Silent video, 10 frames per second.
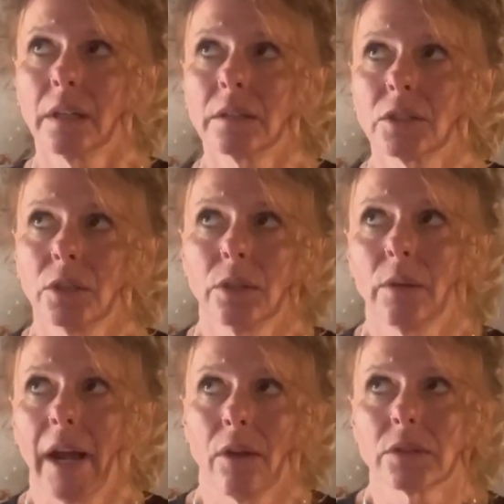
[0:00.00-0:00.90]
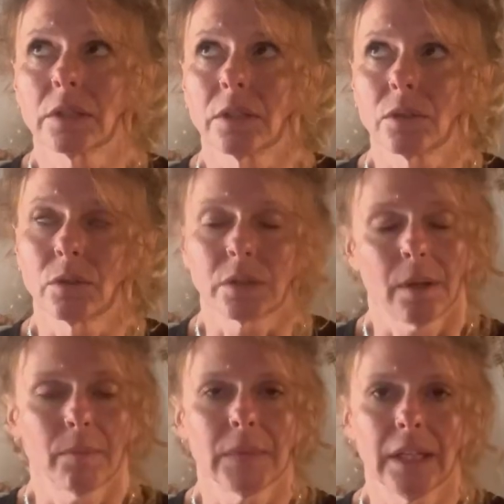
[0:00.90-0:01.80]
2 ounces or
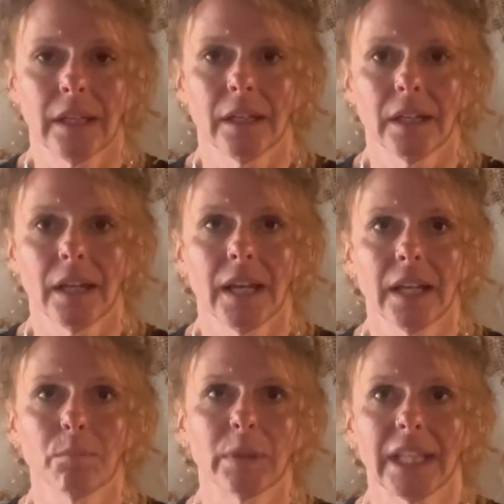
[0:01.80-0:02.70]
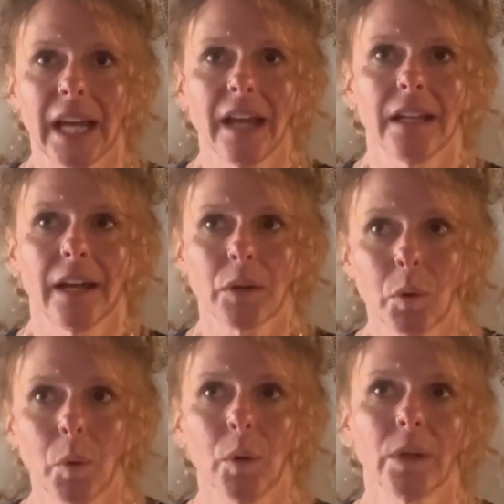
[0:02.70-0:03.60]
something, but they had like
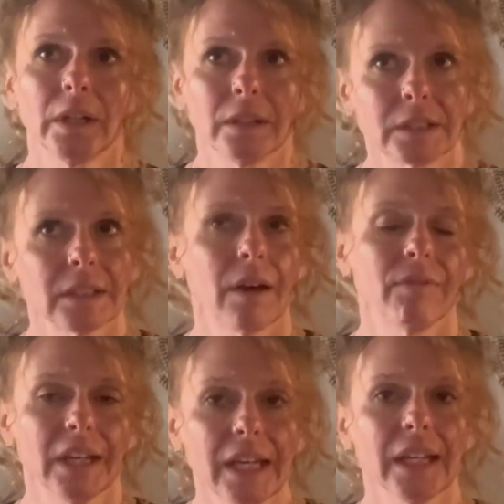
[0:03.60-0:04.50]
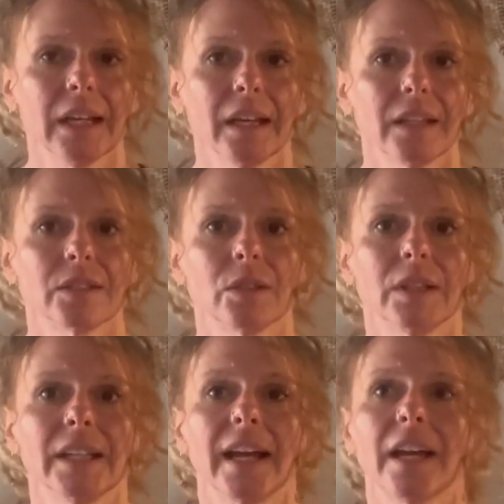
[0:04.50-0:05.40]
corn and stuff in it. So
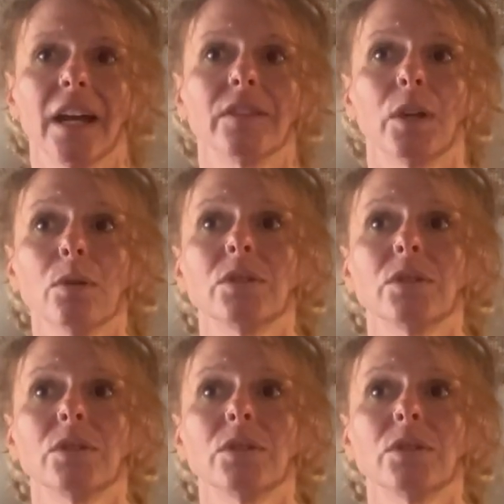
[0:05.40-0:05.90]
then I cut those